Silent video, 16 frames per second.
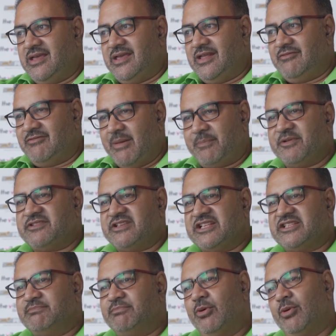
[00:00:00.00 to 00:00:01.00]

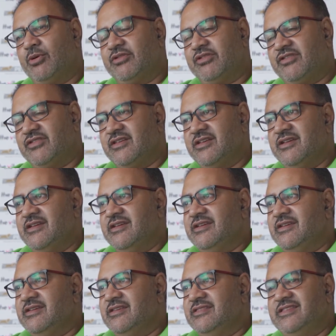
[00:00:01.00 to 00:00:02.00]
represents both
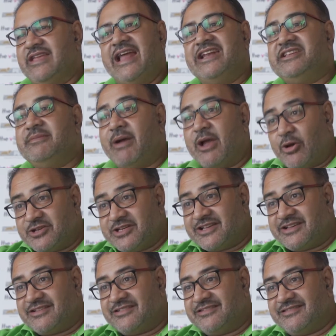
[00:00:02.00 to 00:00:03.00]
the
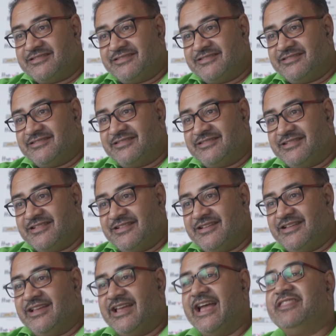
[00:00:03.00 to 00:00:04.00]
antibiotic
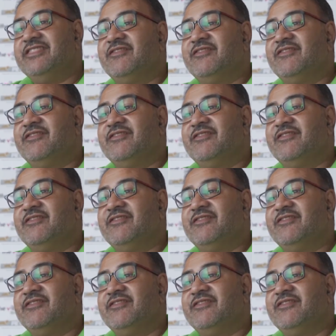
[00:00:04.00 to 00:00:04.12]
and the